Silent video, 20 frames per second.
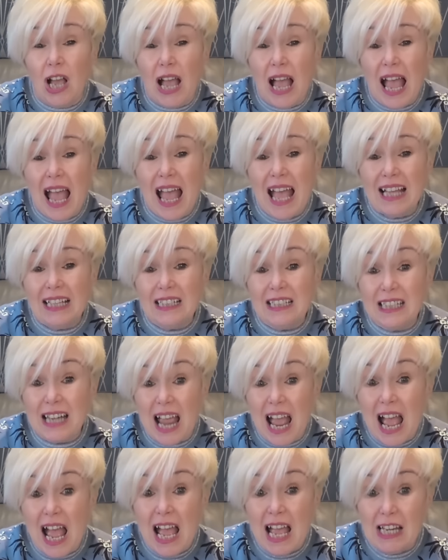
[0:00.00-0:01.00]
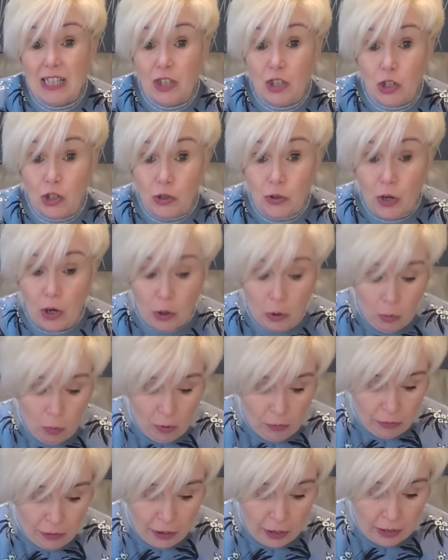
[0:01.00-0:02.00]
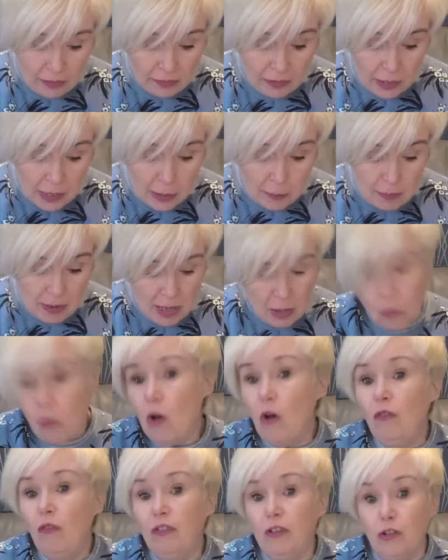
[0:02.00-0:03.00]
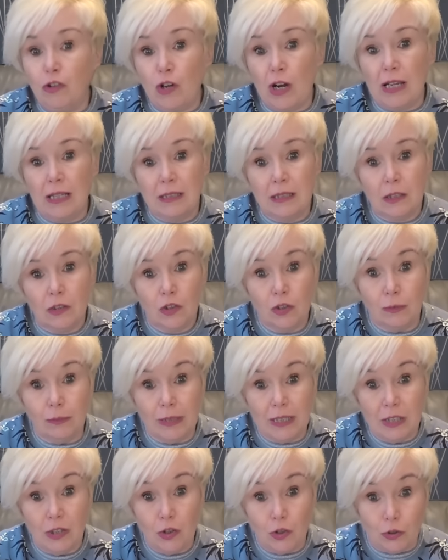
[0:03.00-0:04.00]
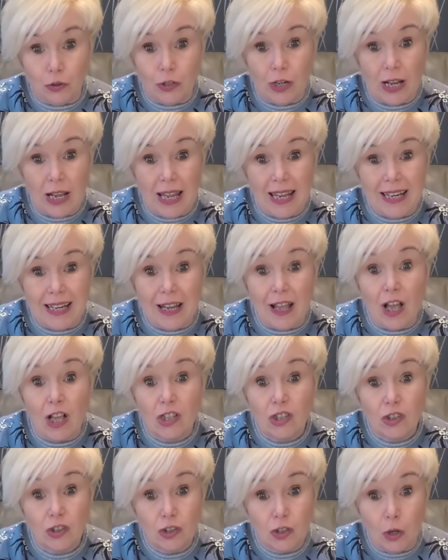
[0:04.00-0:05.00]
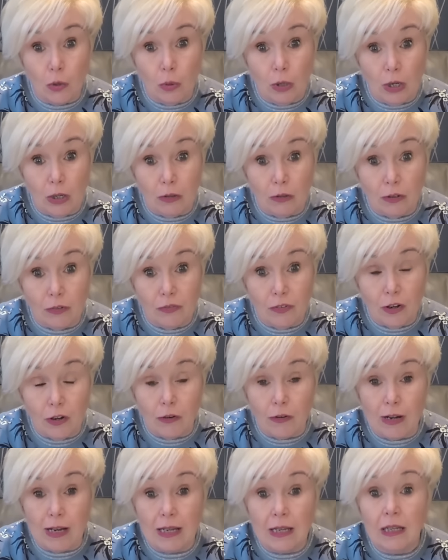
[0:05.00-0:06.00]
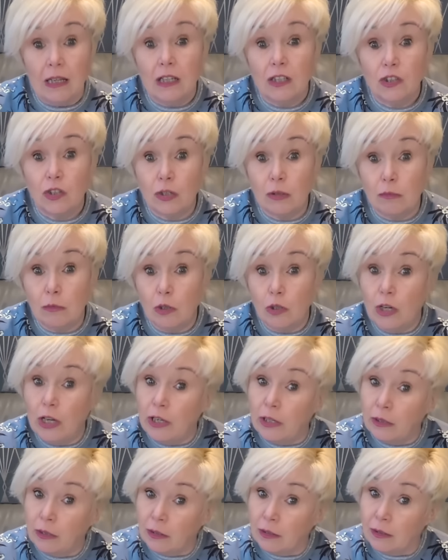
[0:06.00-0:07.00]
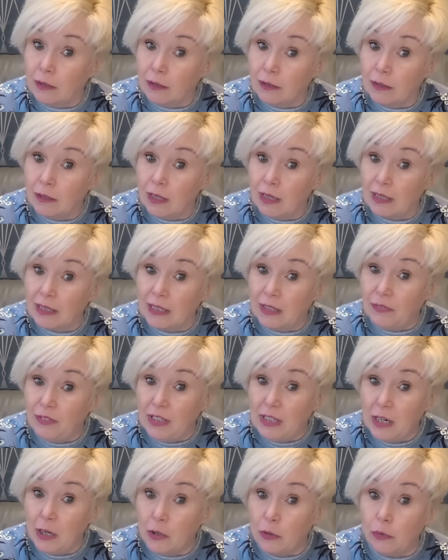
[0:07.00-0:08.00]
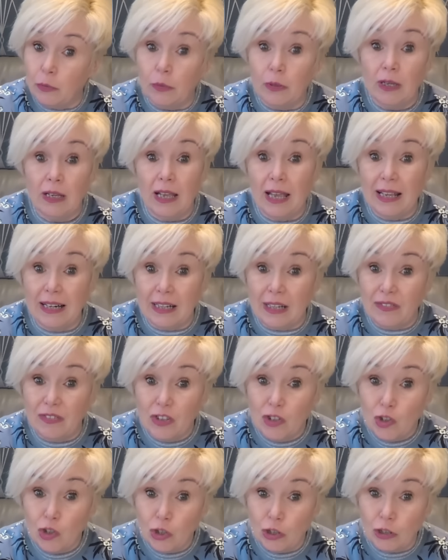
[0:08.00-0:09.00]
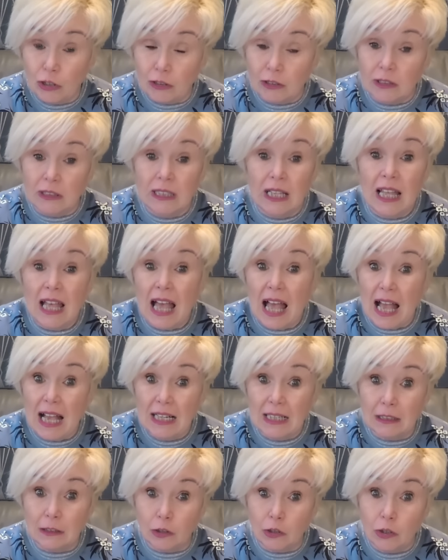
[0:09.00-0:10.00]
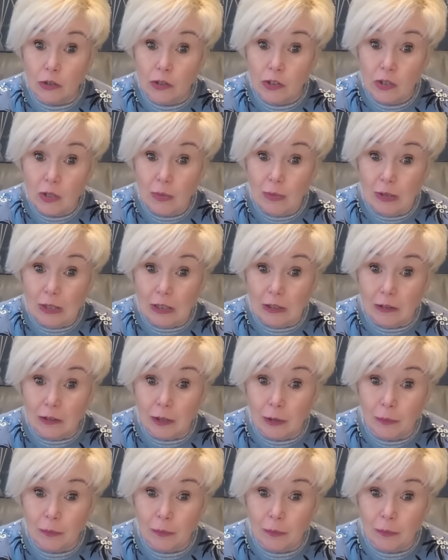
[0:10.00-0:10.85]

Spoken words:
And I do know that the Belle woven dress, somebody's done a so long for it. So I'm going to give it a go. And if I struggle, I can look at the sew along.